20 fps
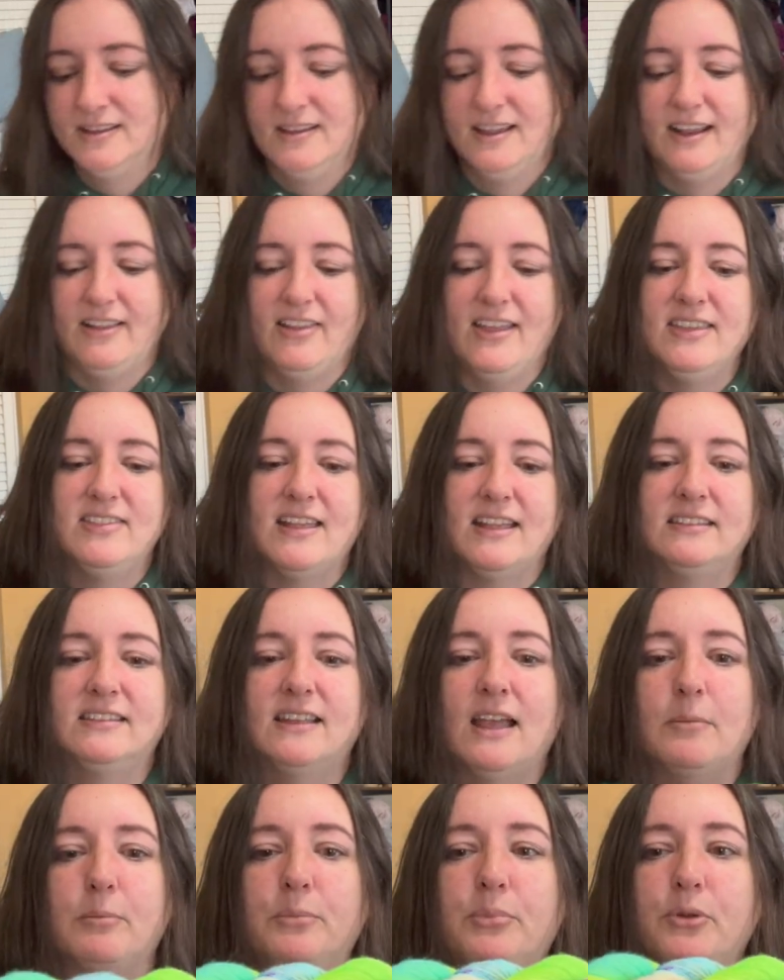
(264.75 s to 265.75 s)
I like that. It's
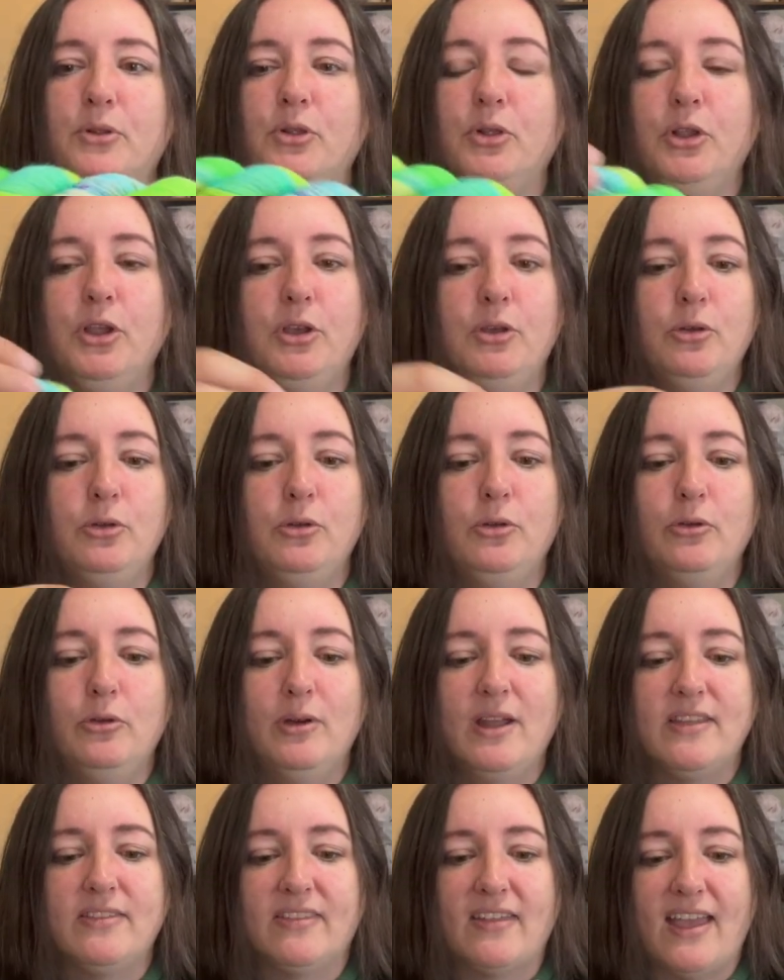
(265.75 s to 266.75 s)
got blue
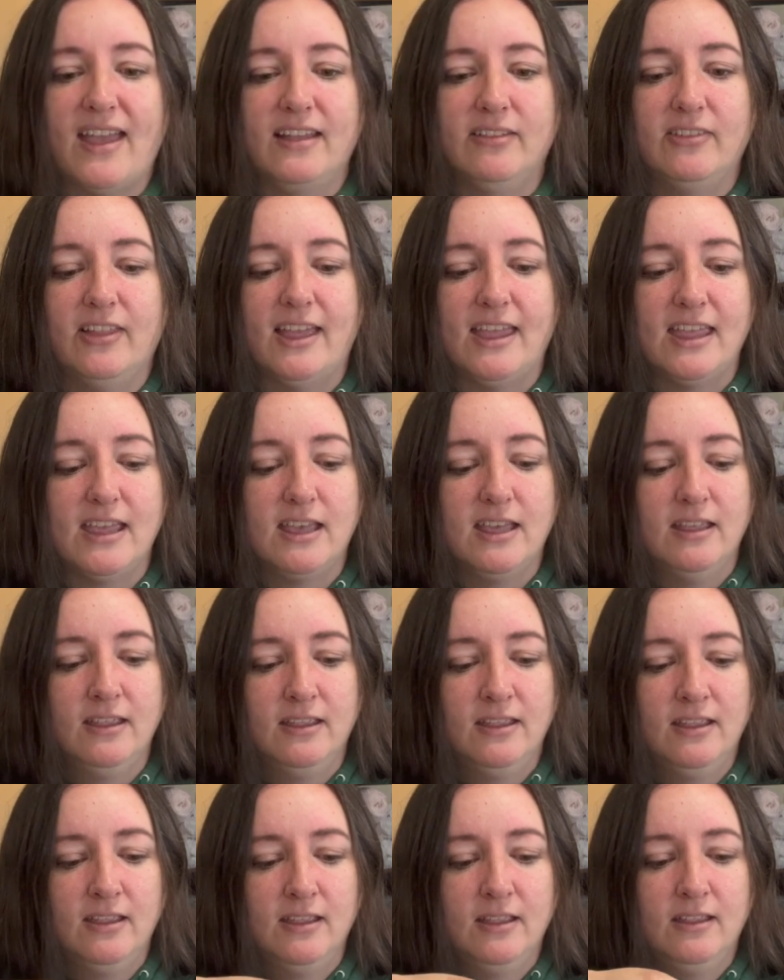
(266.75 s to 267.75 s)
and that like
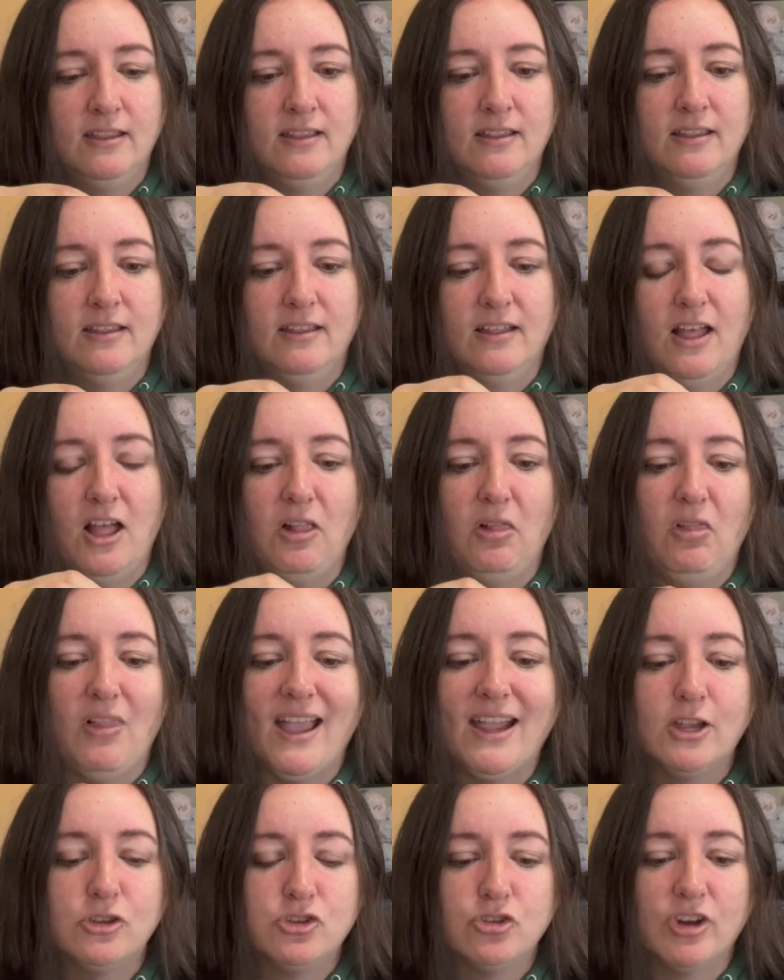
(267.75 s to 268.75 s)

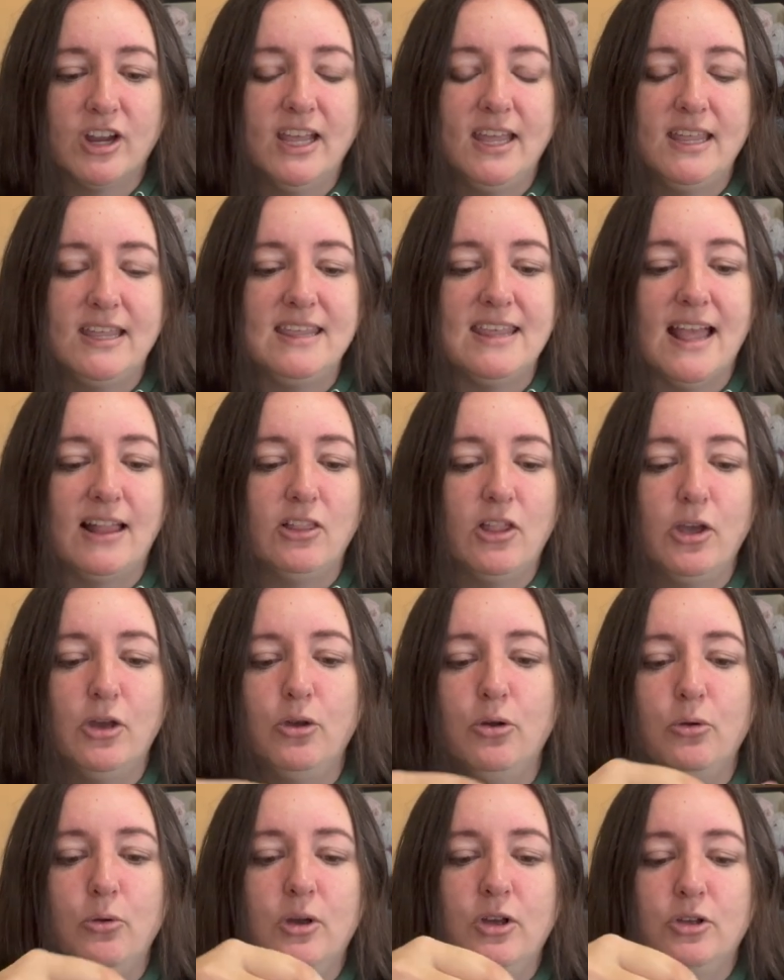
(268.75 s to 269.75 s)
electric
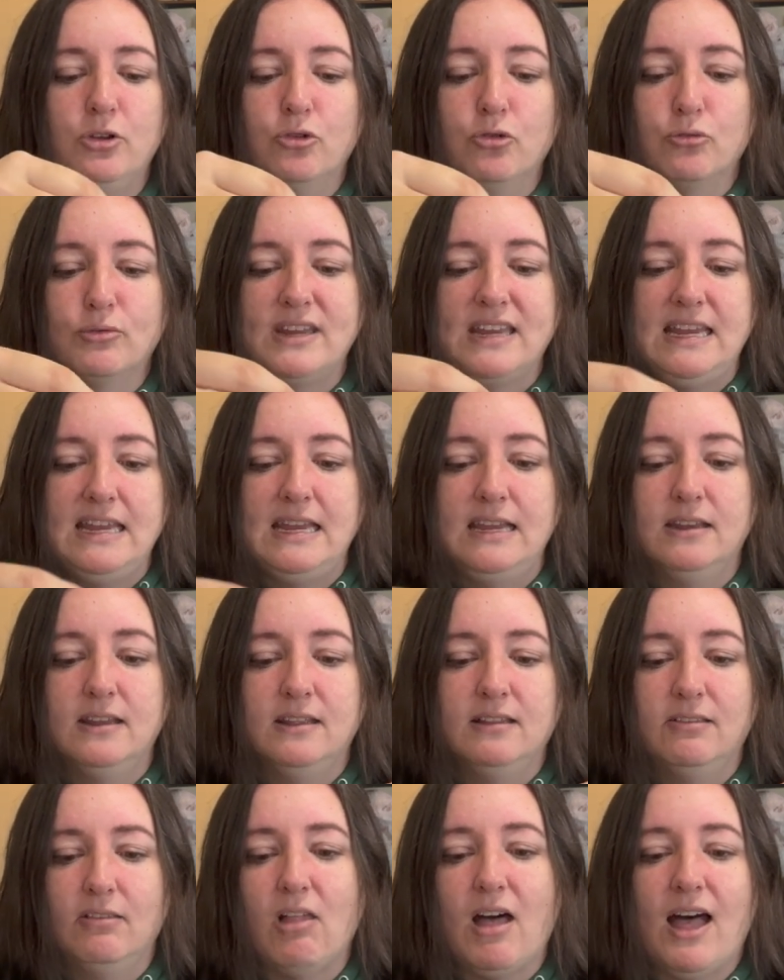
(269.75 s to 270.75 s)
yellow, green,
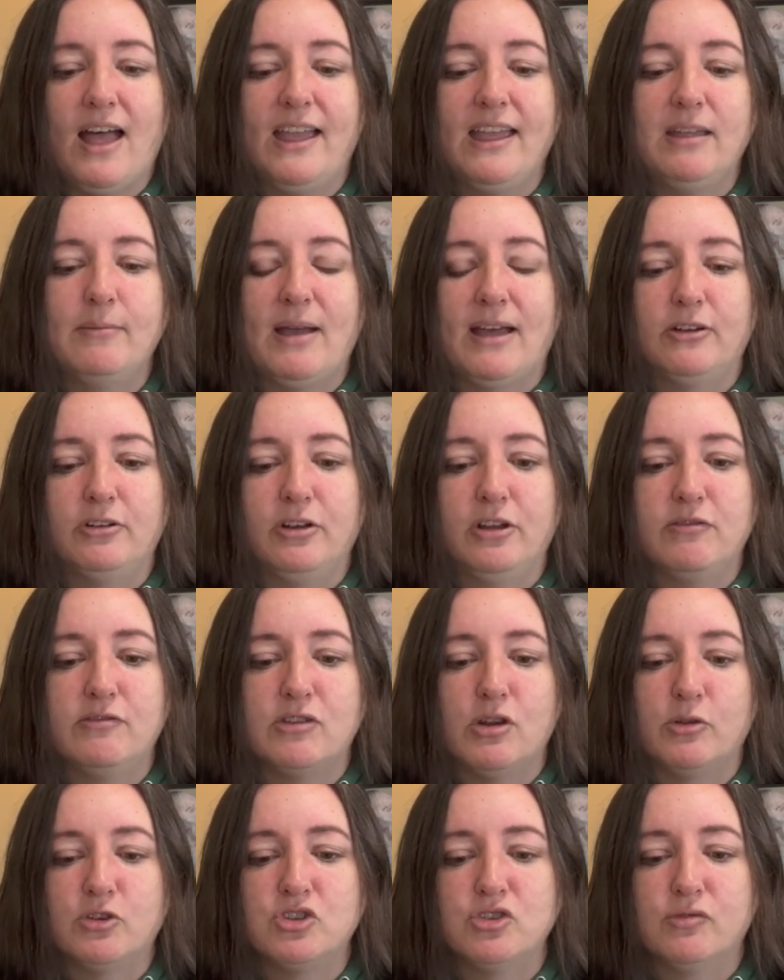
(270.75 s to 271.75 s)
lime. I don't even
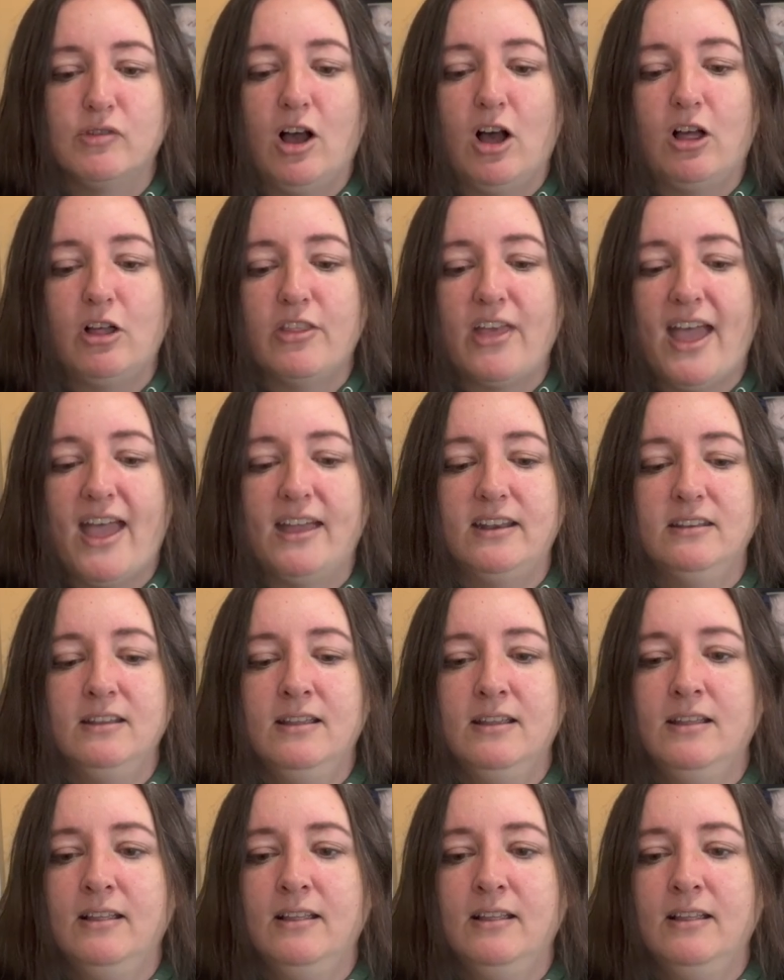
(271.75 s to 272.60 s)
know what you'd call that.